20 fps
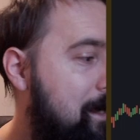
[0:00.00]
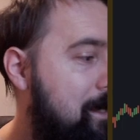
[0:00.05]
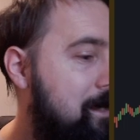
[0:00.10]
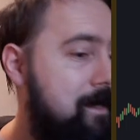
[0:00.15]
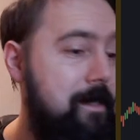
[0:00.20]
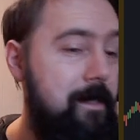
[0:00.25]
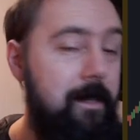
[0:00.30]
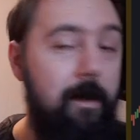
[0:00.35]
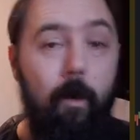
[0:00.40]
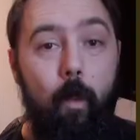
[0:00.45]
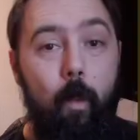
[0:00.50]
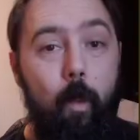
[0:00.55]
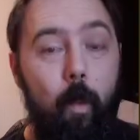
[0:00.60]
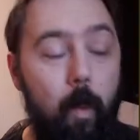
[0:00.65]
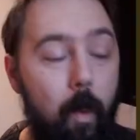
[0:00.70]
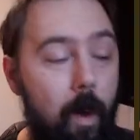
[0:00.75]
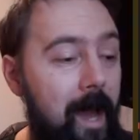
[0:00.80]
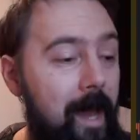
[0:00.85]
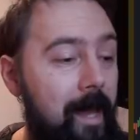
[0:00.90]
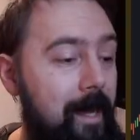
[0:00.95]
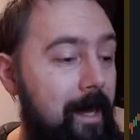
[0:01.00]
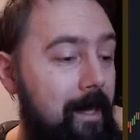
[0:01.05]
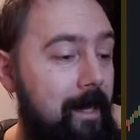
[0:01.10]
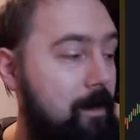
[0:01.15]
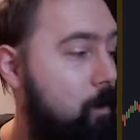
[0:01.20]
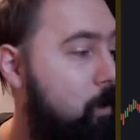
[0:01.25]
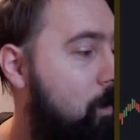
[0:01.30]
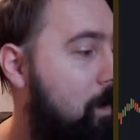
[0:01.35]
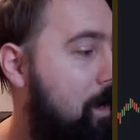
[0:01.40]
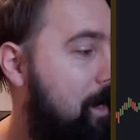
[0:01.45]
so why
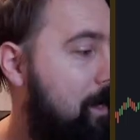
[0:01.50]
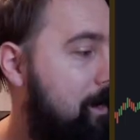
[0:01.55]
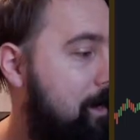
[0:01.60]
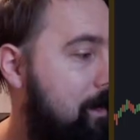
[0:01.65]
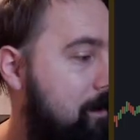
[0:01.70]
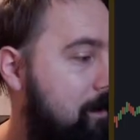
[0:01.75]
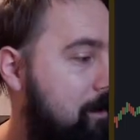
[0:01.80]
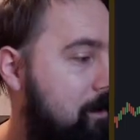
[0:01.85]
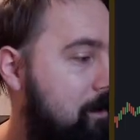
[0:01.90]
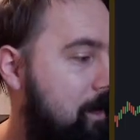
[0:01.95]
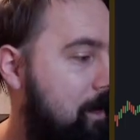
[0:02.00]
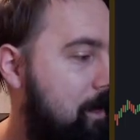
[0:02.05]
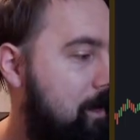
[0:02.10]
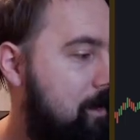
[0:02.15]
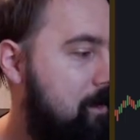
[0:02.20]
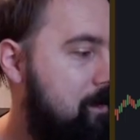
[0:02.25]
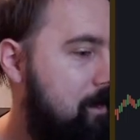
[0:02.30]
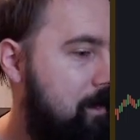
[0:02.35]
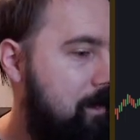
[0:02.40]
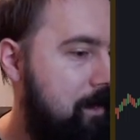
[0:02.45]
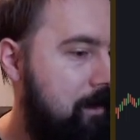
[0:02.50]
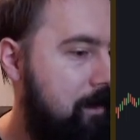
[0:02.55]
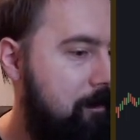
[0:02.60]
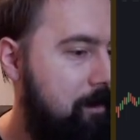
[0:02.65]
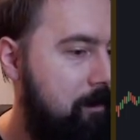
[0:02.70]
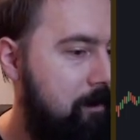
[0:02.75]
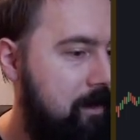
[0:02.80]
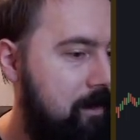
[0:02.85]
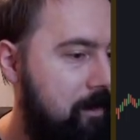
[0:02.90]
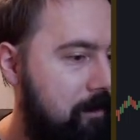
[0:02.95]
not? Okay, let's clean
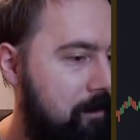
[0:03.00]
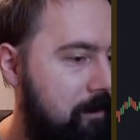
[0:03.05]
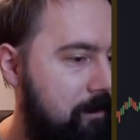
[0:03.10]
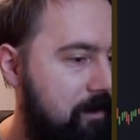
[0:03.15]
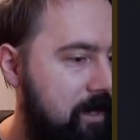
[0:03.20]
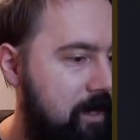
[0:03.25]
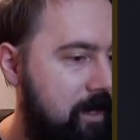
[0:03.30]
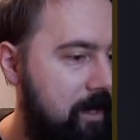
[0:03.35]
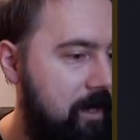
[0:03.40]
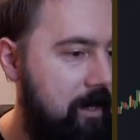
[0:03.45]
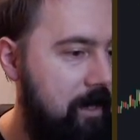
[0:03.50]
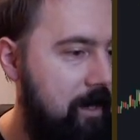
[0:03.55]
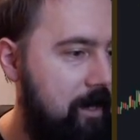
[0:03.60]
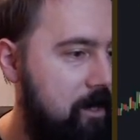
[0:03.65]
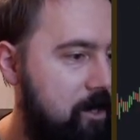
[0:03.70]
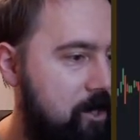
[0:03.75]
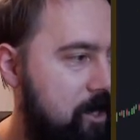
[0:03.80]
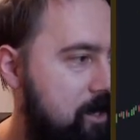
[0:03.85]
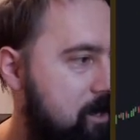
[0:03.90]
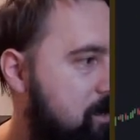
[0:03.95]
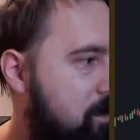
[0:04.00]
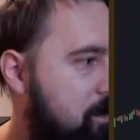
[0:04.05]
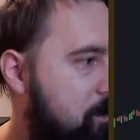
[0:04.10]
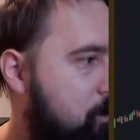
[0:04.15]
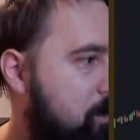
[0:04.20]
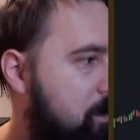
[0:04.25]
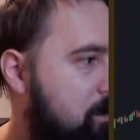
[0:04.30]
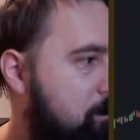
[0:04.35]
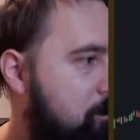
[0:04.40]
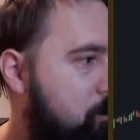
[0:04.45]
up a bit over here and just
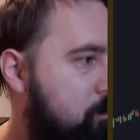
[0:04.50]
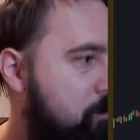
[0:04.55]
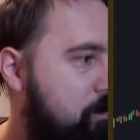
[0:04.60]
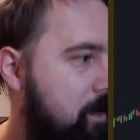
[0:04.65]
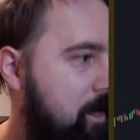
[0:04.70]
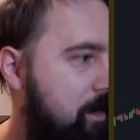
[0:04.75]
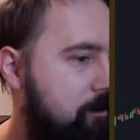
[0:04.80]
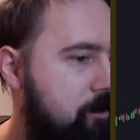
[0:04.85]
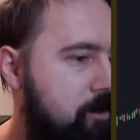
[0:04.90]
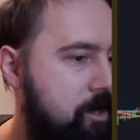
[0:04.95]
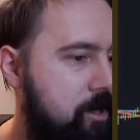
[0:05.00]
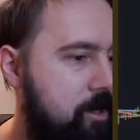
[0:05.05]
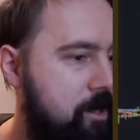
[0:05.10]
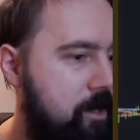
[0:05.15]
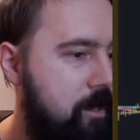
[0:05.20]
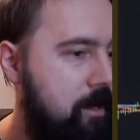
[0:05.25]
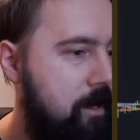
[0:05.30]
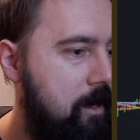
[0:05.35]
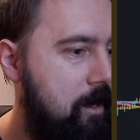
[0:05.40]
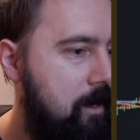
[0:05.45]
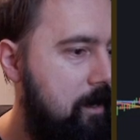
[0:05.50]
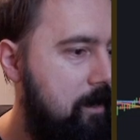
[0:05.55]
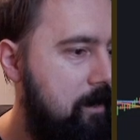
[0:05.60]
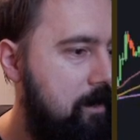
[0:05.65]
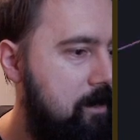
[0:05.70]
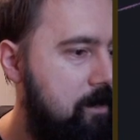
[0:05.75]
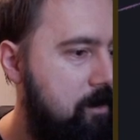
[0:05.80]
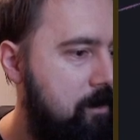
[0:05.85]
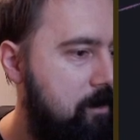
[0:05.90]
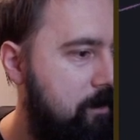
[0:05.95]
look at moving averages.
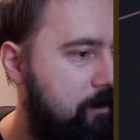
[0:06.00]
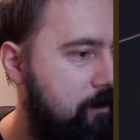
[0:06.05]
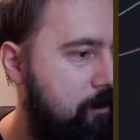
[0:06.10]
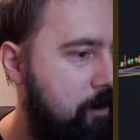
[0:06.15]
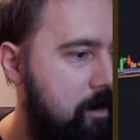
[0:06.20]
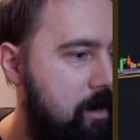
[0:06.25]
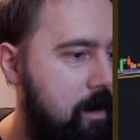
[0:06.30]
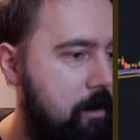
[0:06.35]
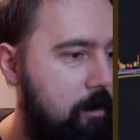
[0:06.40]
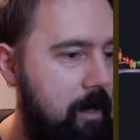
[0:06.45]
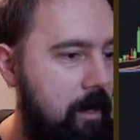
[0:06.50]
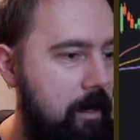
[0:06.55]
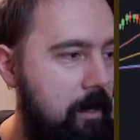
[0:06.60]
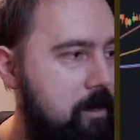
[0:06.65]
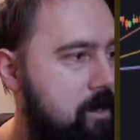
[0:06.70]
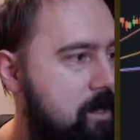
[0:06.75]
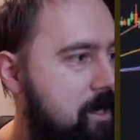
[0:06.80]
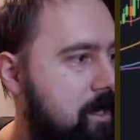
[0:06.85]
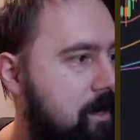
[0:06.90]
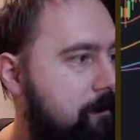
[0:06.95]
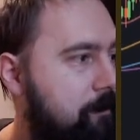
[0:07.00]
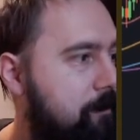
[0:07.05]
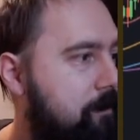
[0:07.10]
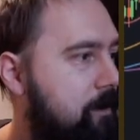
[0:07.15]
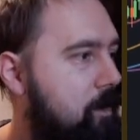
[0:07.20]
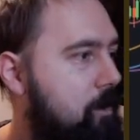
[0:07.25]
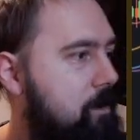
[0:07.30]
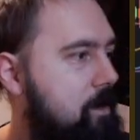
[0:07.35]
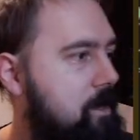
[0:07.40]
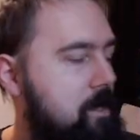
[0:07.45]
This is on the 4 hourly. I can see,
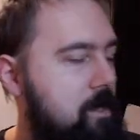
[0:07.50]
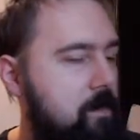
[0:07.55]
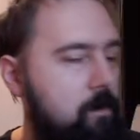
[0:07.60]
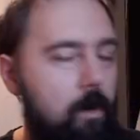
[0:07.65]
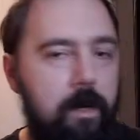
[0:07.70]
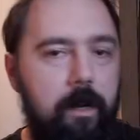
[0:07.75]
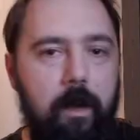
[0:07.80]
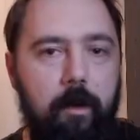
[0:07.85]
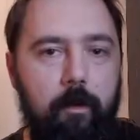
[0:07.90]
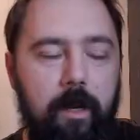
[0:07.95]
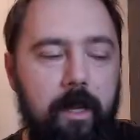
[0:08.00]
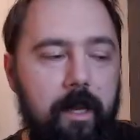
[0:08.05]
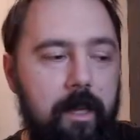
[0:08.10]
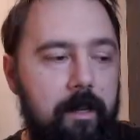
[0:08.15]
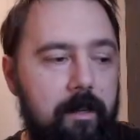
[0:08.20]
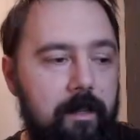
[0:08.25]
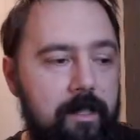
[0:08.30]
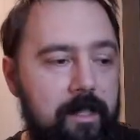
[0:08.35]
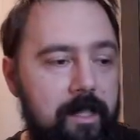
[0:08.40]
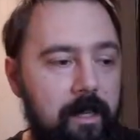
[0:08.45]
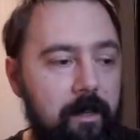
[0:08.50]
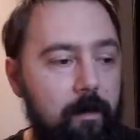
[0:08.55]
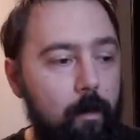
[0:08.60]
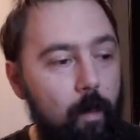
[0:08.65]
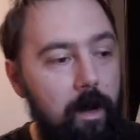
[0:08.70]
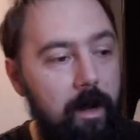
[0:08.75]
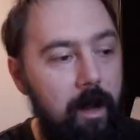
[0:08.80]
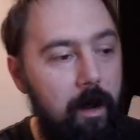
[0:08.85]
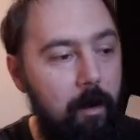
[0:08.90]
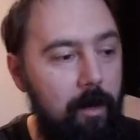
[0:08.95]
no, this is 1 hourly, and I see
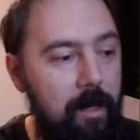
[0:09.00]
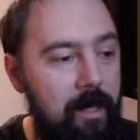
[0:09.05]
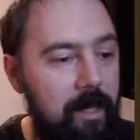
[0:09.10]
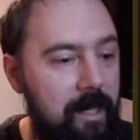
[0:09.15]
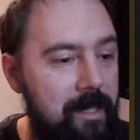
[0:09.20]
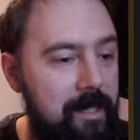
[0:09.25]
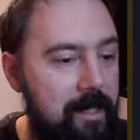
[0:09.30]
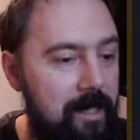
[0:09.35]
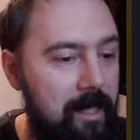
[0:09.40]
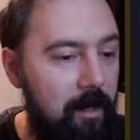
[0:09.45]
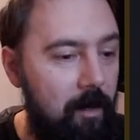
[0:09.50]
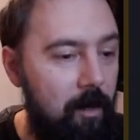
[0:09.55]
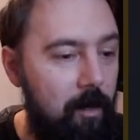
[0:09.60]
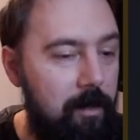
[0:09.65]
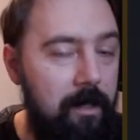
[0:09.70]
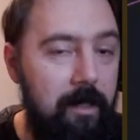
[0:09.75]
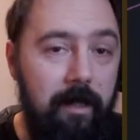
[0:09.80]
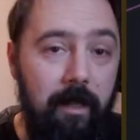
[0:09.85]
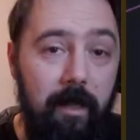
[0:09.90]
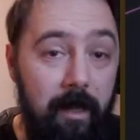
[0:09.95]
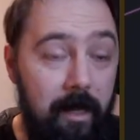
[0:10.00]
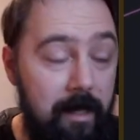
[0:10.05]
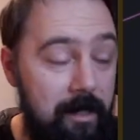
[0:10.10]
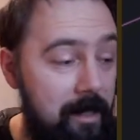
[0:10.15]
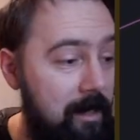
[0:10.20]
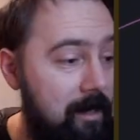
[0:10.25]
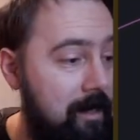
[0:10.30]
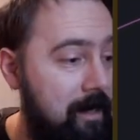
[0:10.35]
1 hourly is still holding, like I said